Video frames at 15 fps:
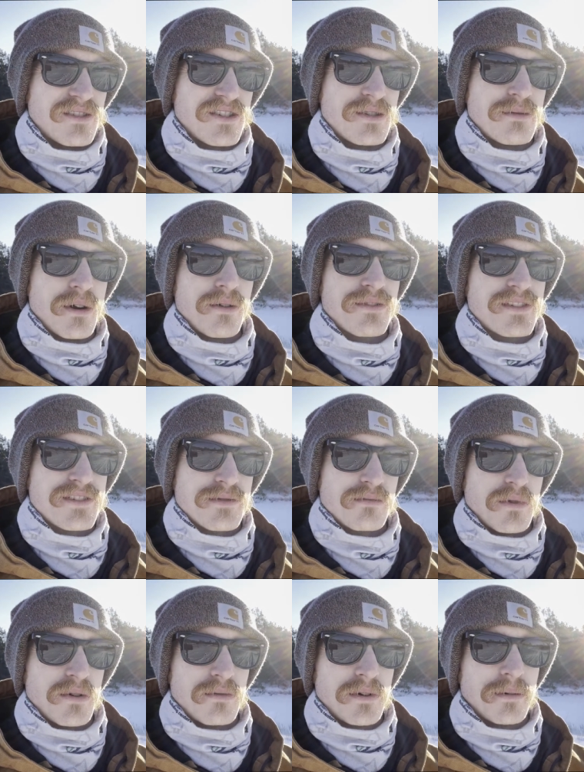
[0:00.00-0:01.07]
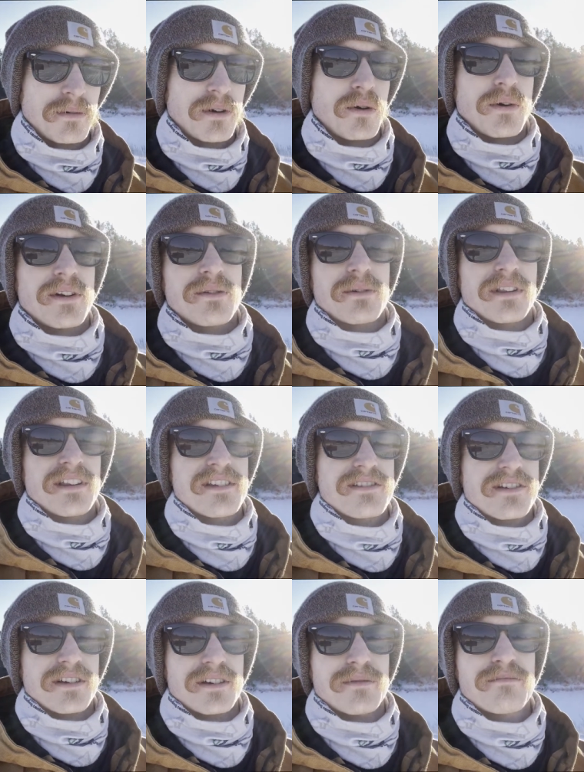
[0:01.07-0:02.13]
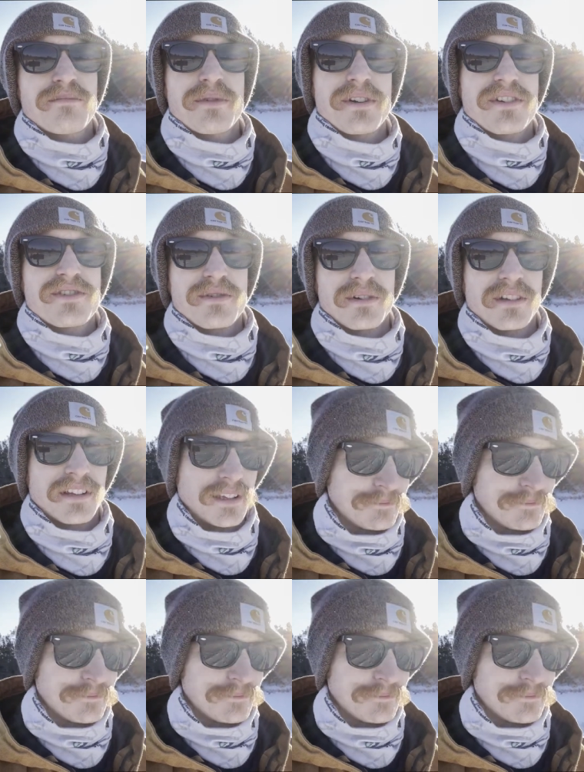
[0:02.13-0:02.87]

she wrote this one we're going to release here pretty shortly.